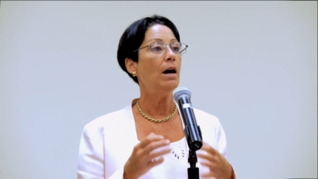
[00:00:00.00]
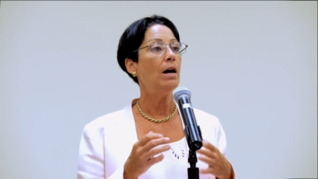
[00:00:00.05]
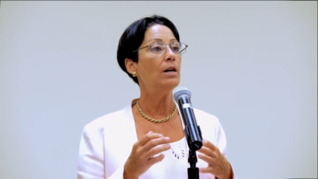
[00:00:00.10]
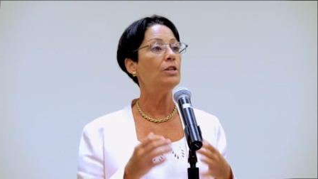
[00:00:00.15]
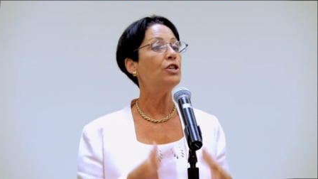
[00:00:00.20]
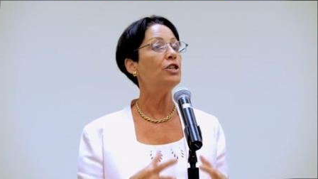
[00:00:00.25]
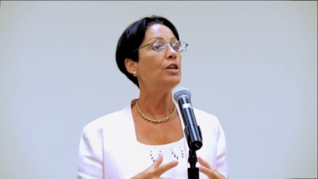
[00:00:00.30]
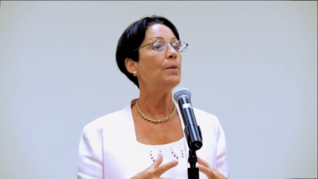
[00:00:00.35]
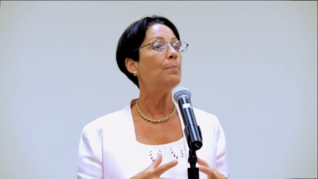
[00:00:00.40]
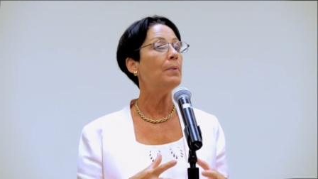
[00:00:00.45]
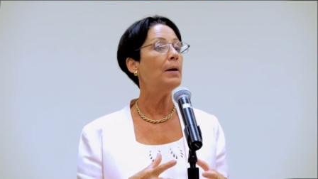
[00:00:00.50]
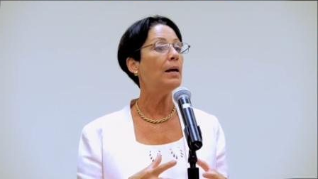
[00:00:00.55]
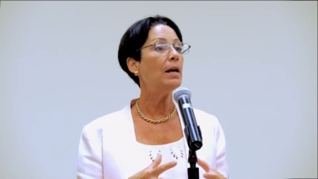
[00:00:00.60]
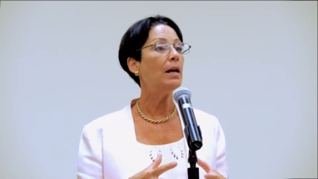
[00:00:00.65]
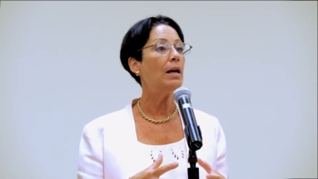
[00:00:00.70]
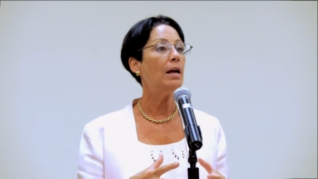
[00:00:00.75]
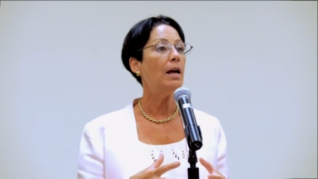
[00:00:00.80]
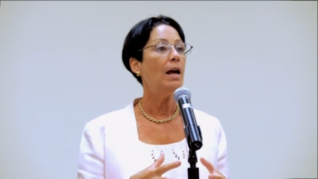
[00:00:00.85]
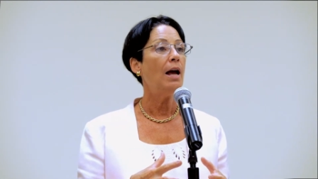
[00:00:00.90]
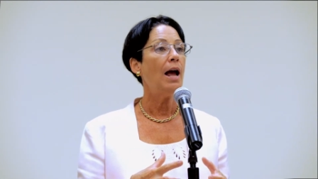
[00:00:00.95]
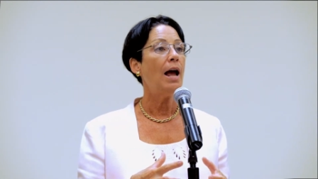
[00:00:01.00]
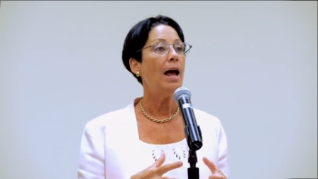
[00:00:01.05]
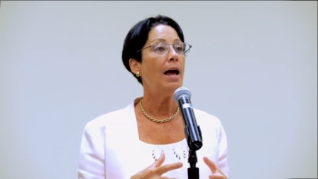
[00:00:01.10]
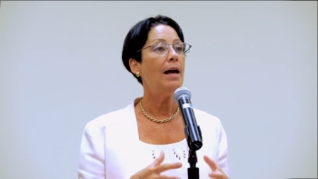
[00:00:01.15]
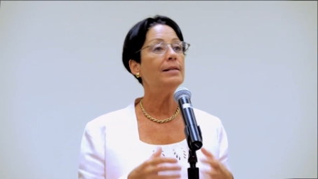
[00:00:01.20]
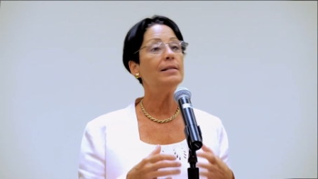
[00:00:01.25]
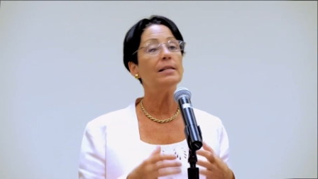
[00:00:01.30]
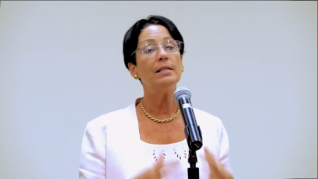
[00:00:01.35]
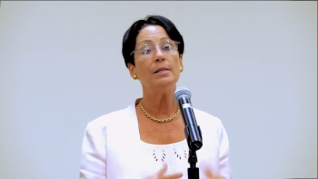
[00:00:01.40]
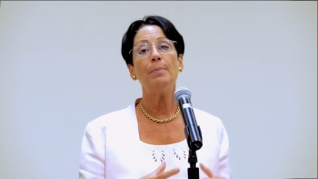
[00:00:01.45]
shipping,
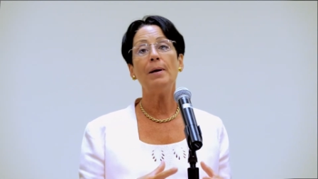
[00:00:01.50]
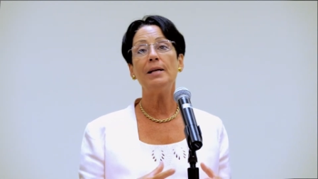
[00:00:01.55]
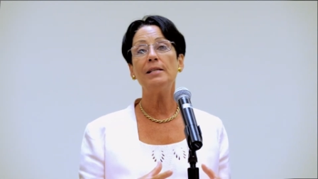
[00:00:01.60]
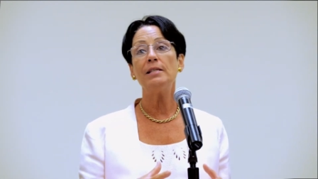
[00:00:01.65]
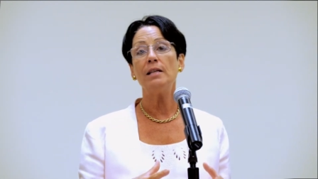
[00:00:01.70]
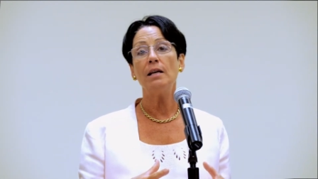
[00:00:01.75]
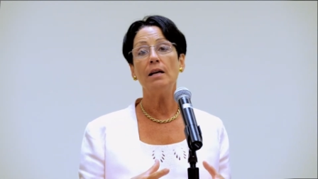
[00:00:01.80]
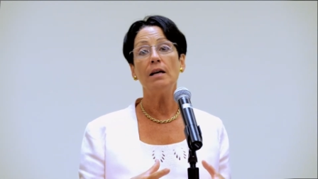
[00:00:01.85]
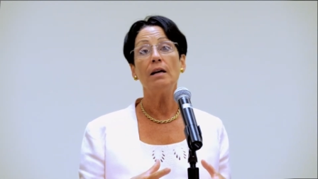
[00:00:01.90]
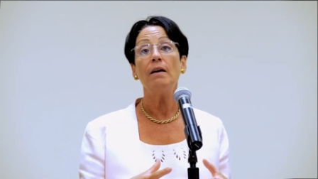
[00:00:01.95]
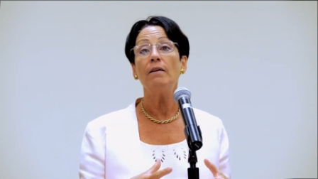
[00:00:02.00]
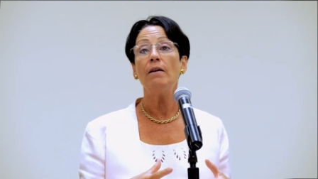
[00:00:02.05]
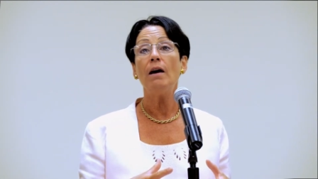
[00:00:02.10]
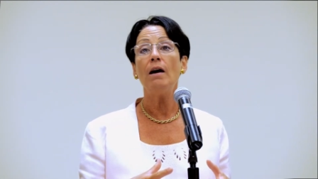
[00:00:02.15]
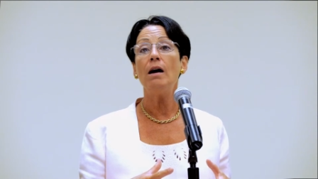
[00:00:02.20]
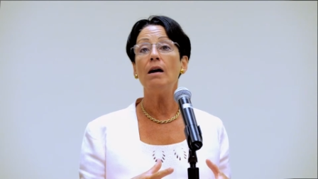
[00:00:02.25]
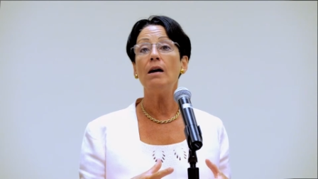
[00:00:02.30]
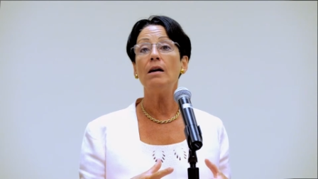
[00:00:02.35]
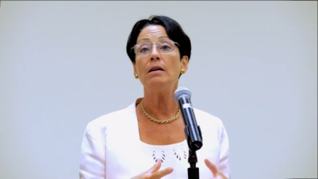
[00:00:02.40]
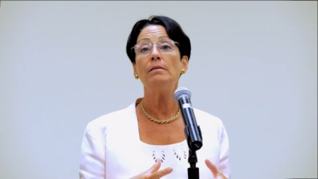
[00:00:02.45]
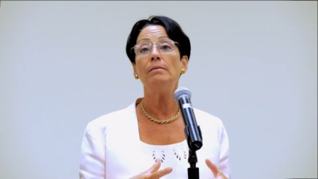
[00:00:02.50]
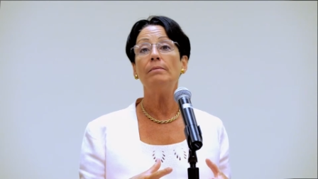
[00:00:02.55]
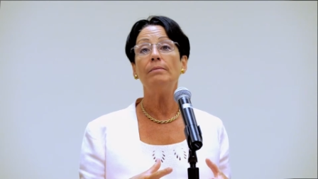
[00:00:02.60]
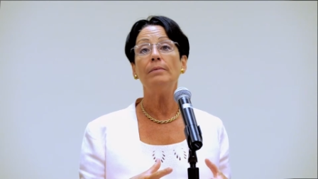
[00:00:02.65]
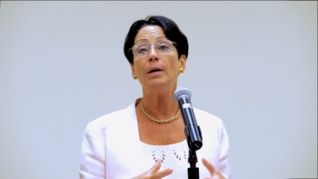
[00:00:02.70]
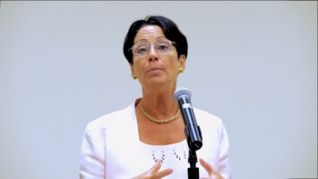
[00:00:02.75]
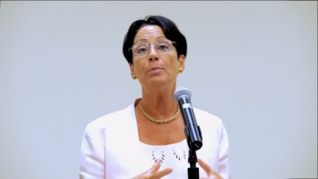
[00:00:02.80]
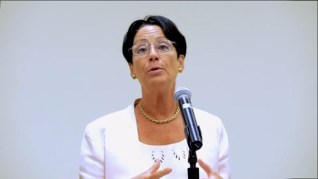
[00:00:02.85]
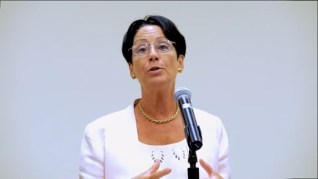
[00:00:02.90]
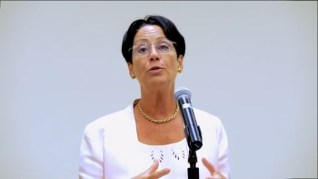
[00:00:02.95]
and dispensing
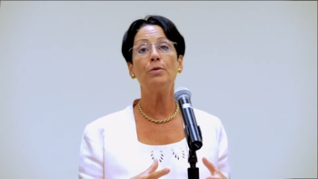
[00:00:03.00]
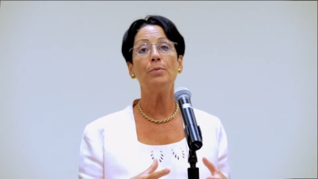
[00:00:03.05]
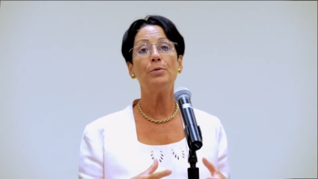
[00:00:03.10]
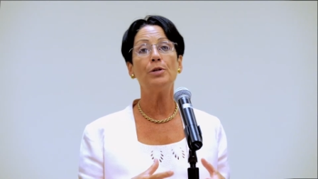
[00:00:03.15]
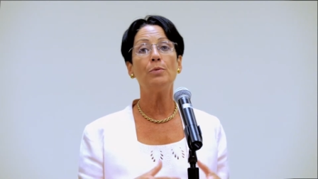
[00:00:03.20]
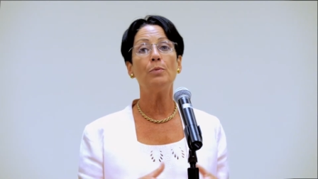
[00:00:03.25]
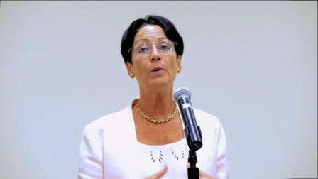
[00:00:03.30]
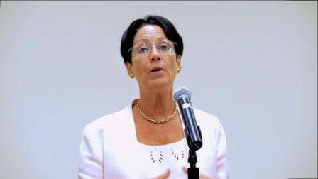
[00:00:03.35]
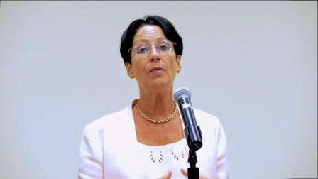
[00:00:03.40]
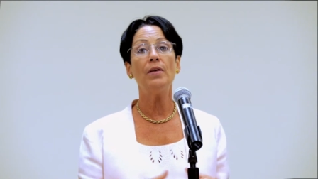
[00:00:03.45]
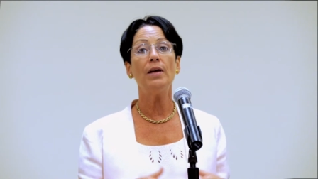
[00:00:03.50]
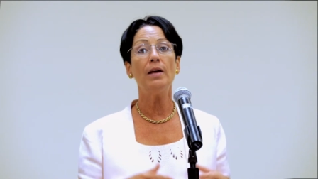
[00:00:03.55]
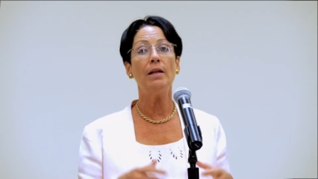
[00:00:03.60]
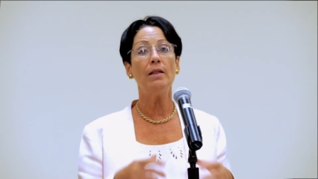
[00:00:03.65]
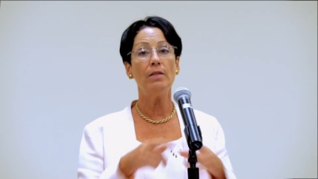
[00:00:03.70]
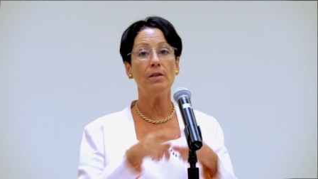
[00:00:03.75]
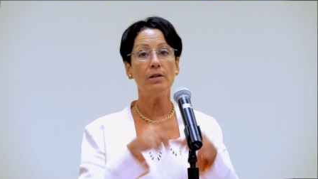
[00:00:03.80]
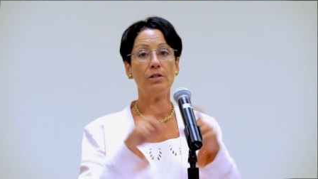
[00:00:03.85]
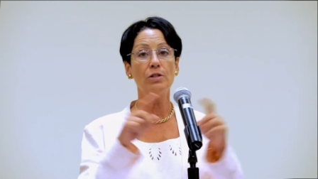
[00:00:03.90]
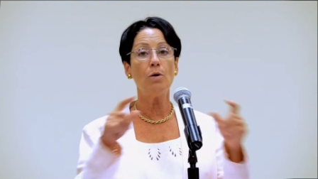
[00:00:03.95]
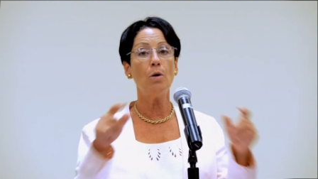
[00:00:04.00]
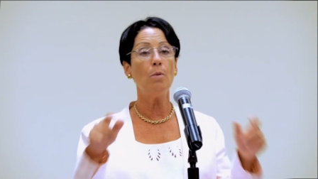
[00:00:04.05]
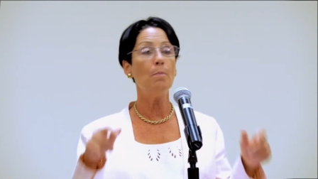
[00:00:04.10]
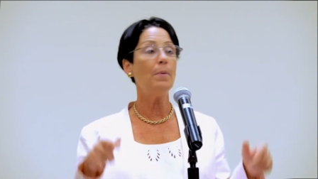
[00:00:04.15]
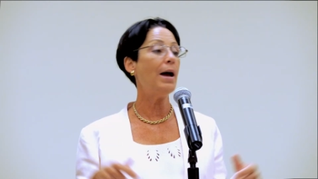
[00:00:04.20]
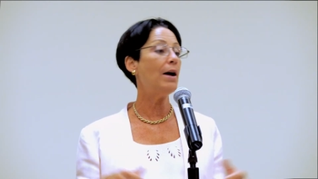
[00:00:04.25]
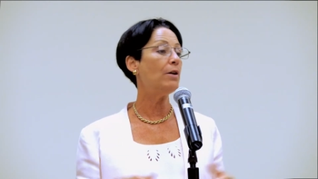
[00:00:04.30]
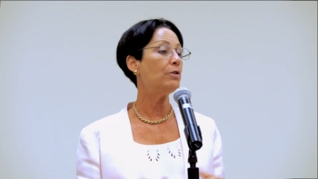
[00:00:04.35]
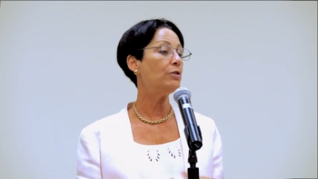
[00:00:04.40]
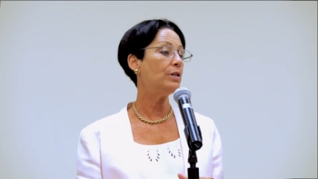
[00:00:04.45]
a prescription within the sole
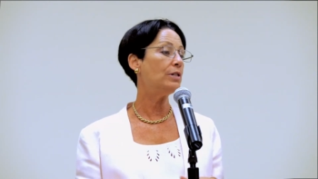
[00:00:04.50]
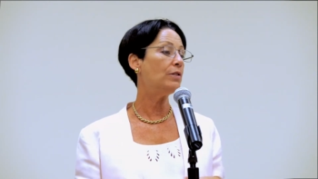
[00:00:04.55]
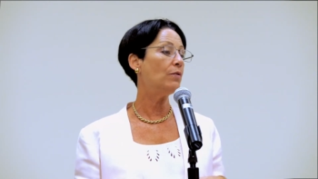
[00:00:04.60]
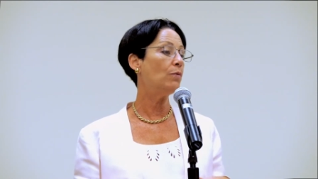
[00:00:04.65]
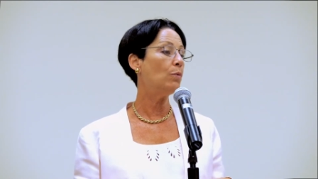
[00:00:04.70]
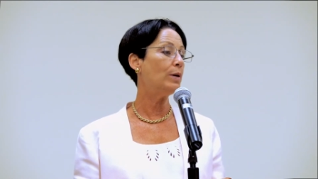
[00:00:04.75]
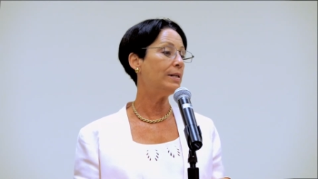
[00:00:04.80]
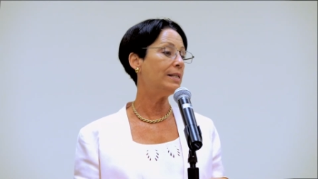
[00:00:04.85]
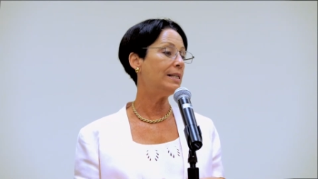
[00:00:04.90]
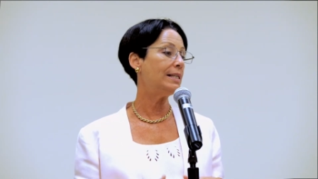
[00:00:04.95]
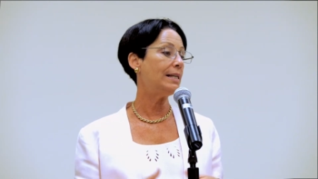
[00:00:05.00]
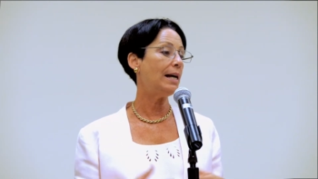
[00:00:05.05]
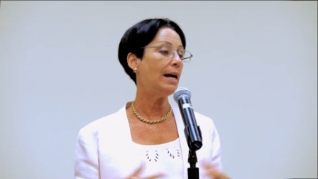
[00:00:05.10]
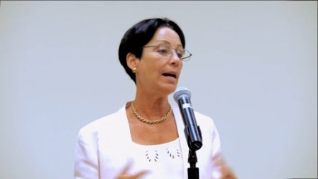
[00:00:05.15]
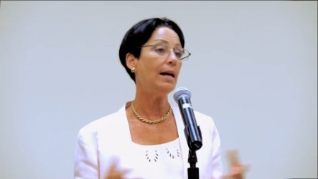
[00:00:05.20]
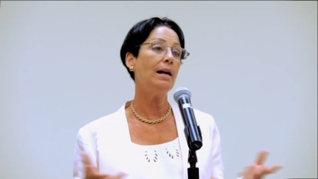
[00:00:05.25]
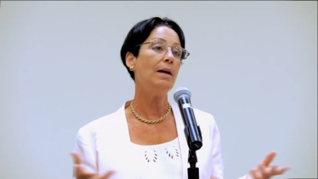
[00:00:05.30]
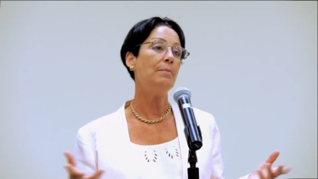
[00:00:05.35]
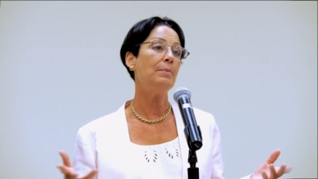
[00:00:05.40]
boundaries of one state.